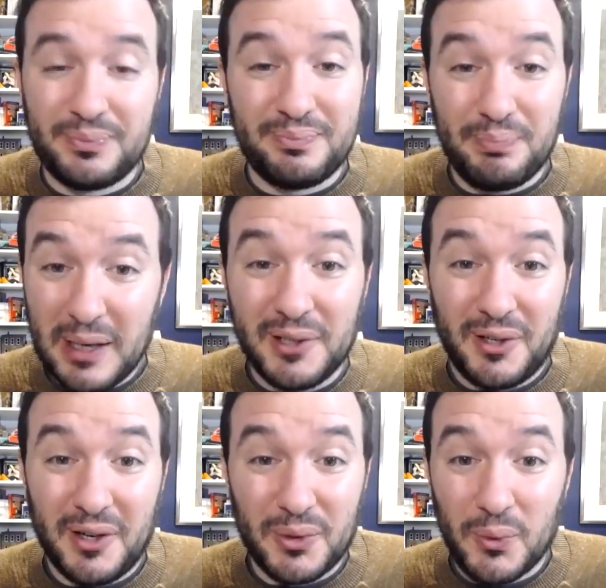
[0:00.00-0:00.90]
bigger
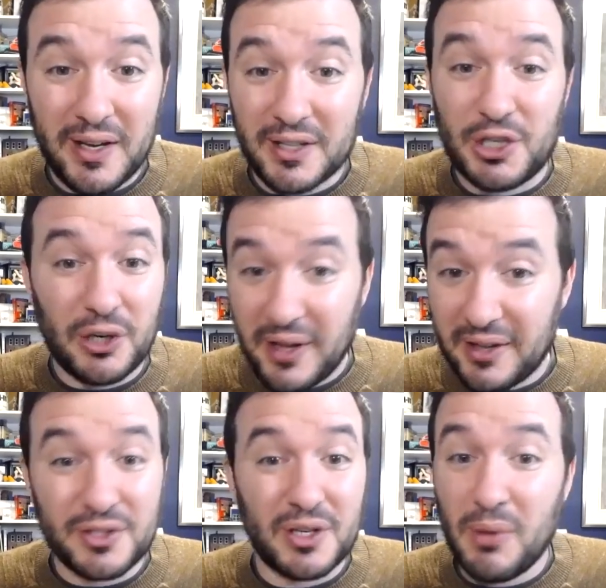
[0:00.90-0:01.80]
on the wings. Gerald
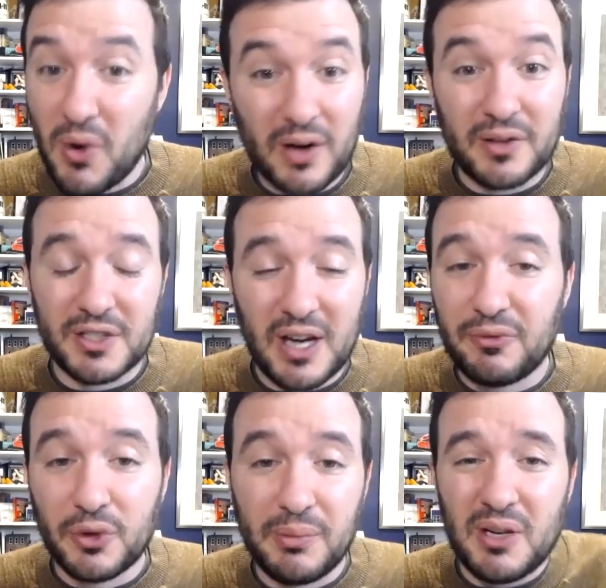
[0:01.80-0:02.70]
Henderson and Mo Harkless and
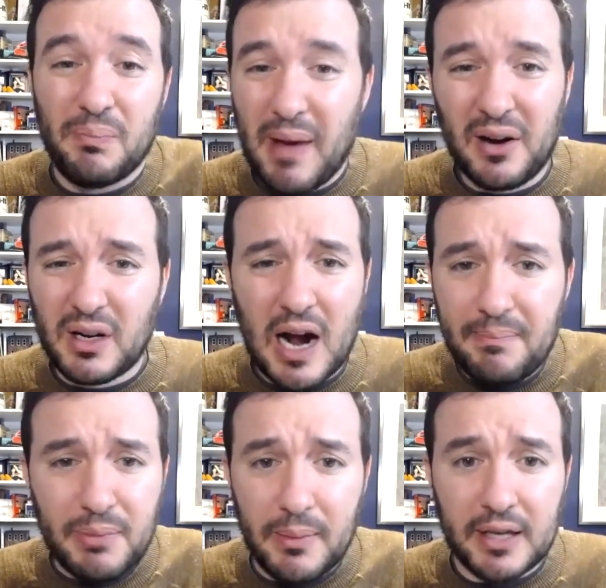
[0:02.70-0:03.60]
Alfredo Camino better
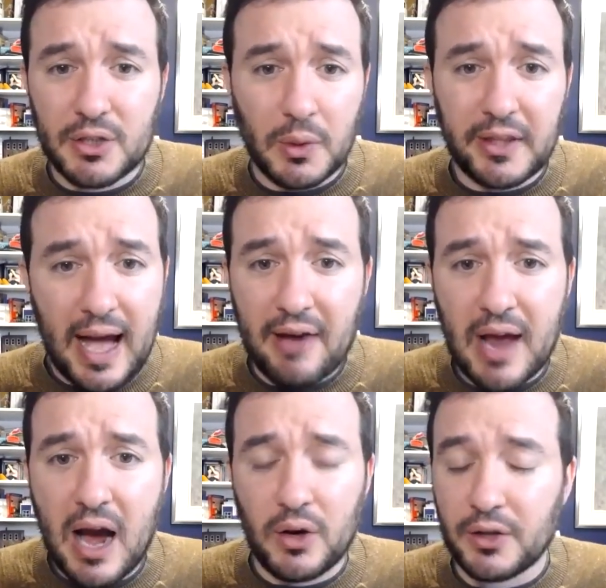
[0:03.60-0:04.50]
complement to what they have
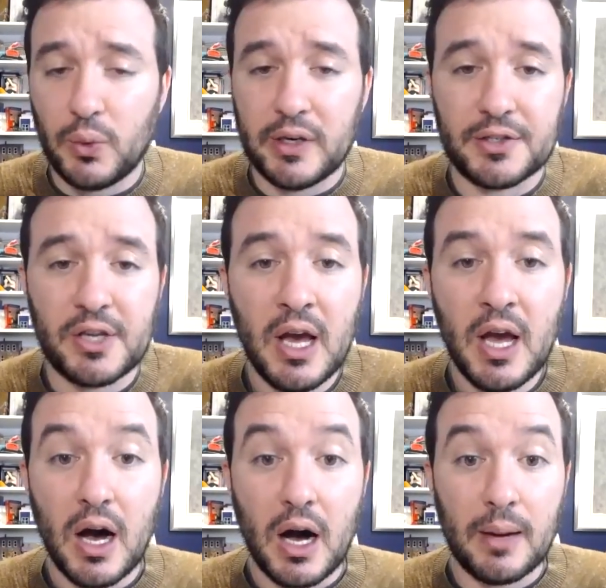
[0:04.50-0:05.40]
now on the wings
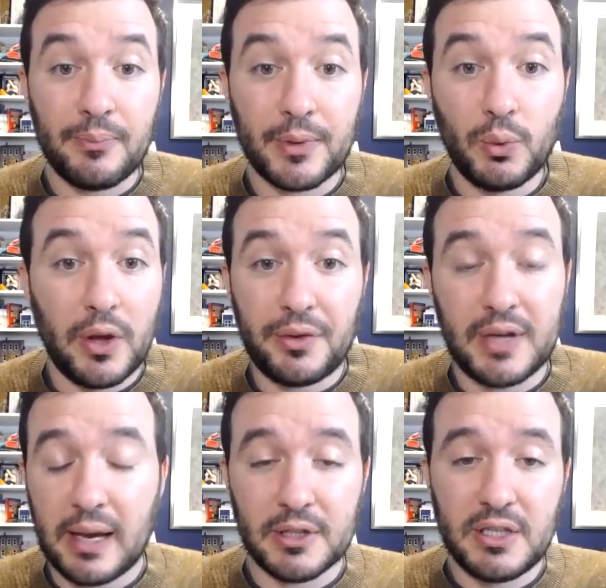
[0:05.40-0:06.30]
um, with
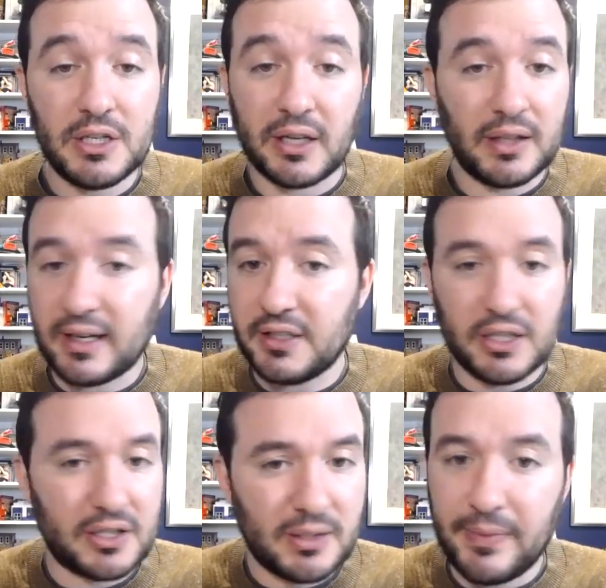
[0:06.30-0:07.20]
Damon CJ. Like it
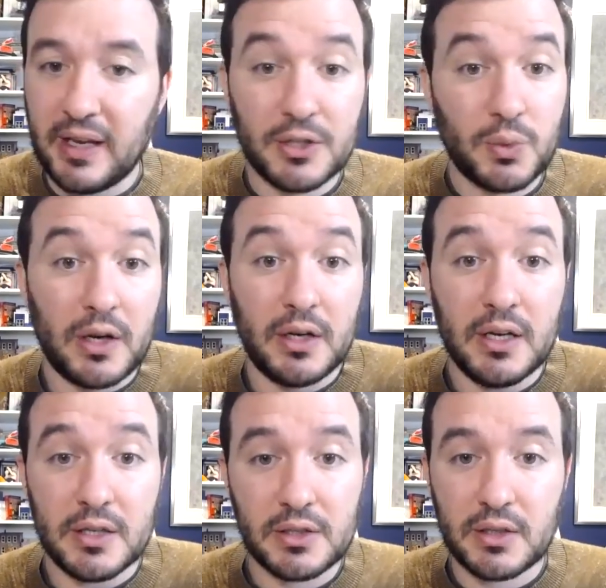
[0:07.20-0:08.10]
just it is what it
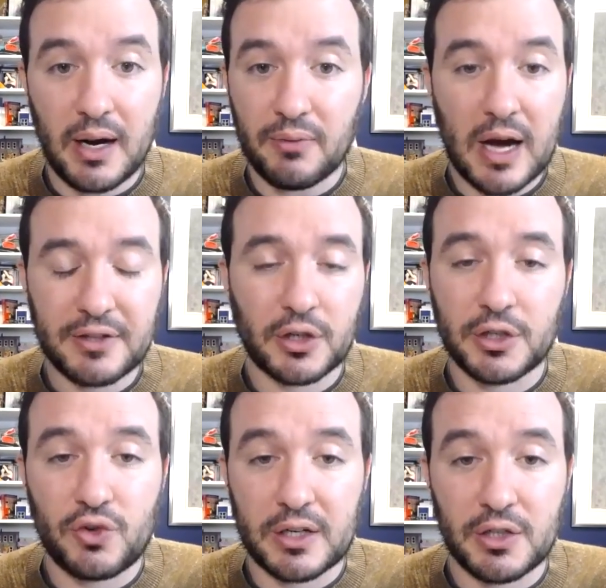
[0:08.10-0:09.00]
is. Uh, roster
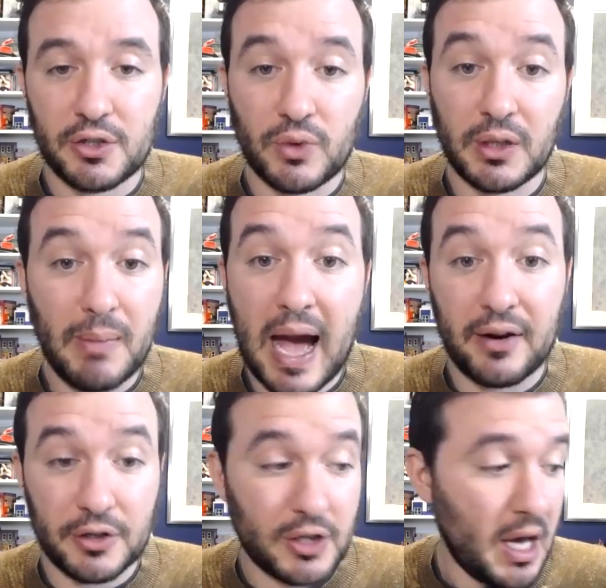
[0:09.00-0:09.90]
construction really
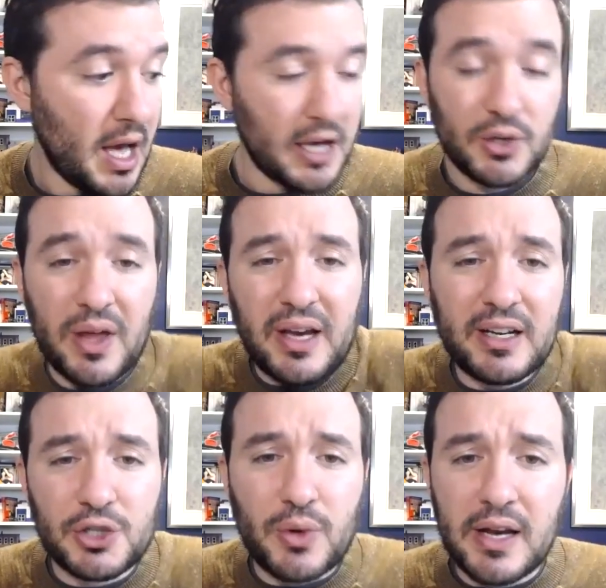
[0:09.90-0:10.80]
matters. So I think a
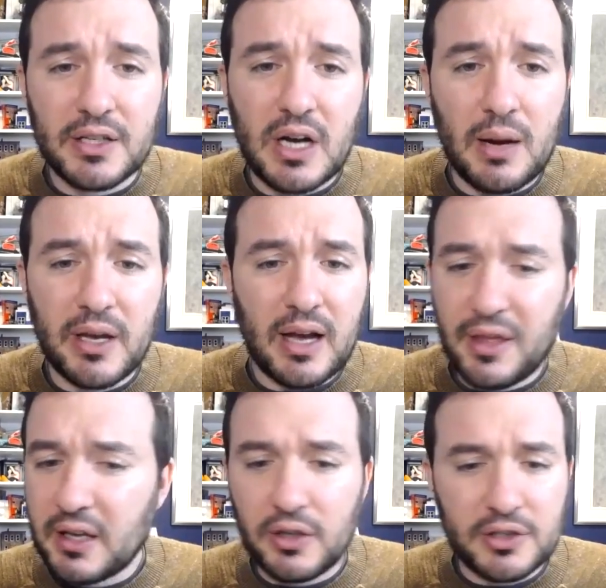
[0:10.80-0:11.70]
trade is coming. I
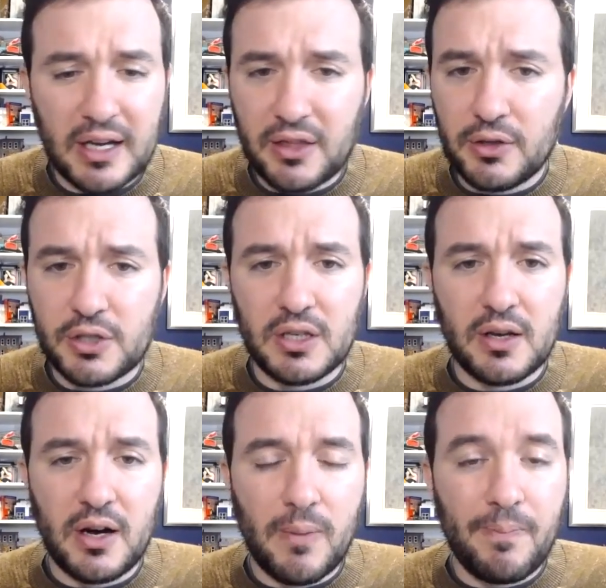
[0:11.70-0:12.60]
think it looks like those
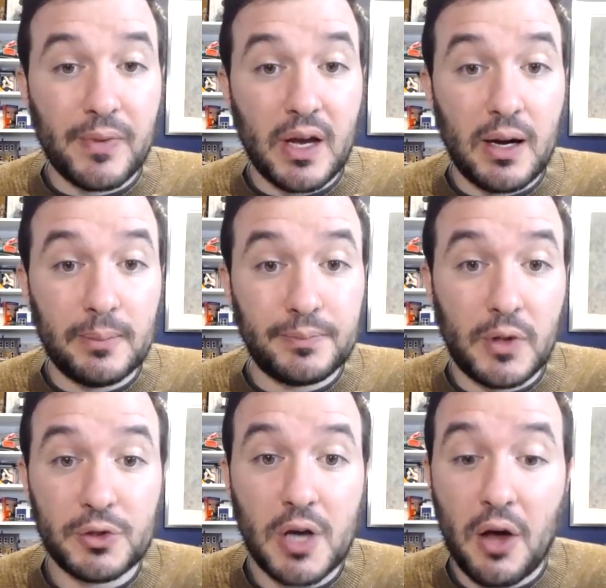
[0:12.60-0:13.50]
um, um,
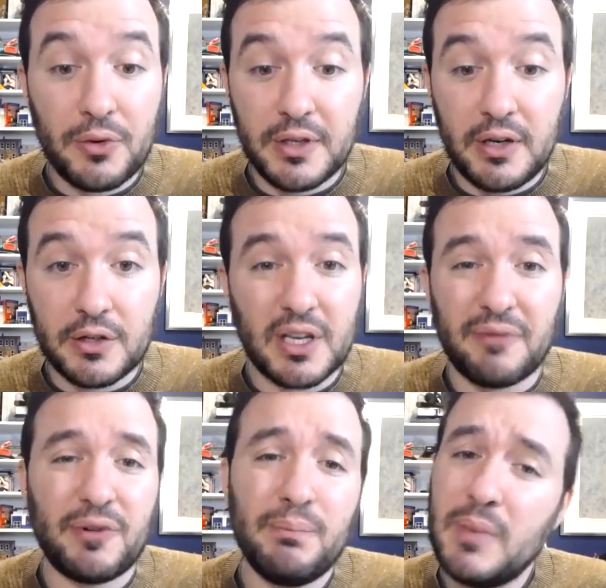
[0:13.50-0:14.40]
those other years. And
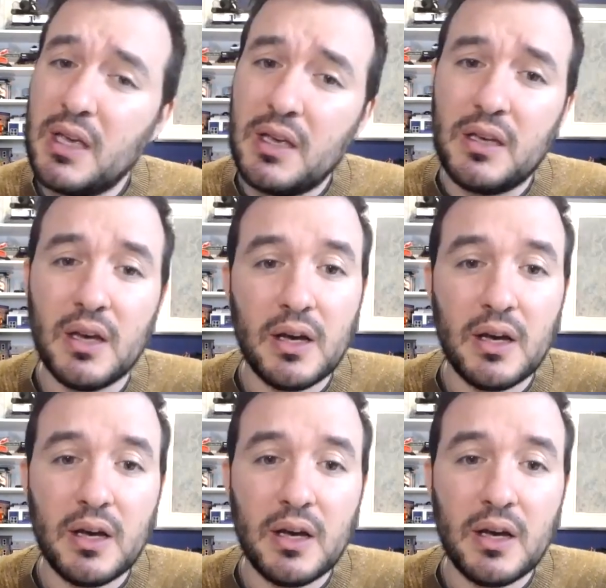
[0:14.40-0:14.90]
for me,